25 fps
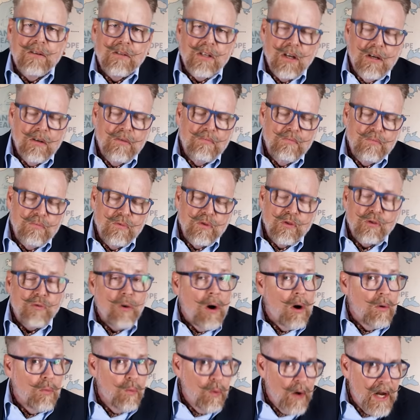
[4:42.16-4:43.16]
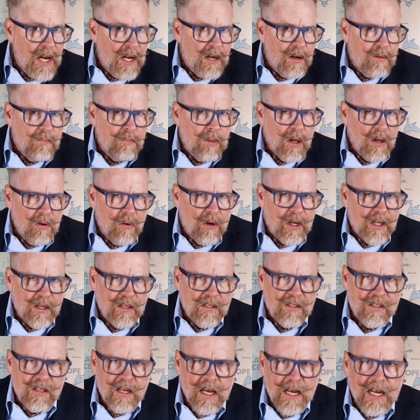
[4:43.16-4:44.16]
There's a strong wind
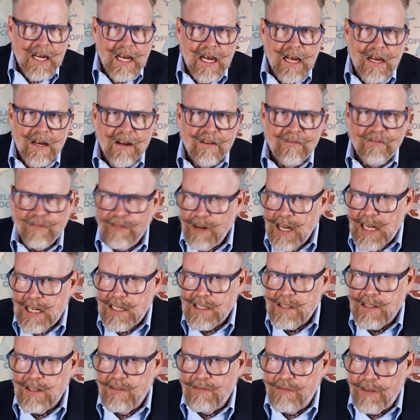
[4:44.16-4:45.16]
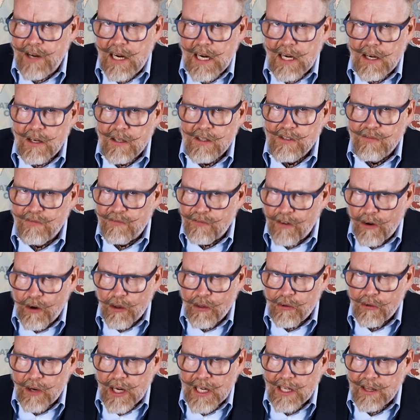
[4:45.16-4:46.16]
blowing this day, and it fans the fires,
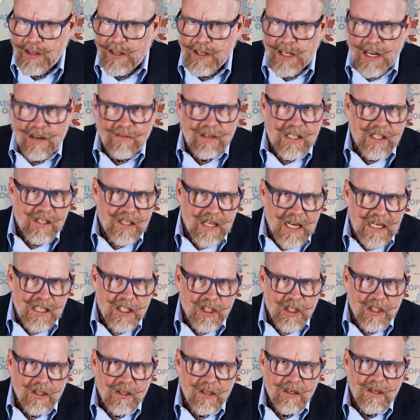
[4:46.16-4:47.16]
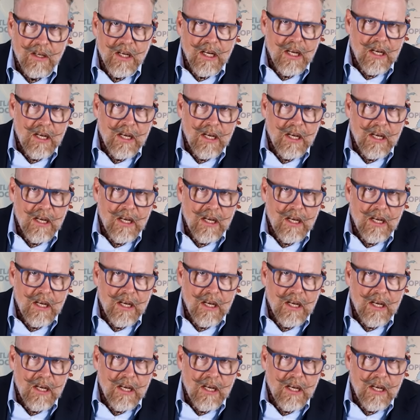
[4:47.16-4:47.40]
furthering the devastation.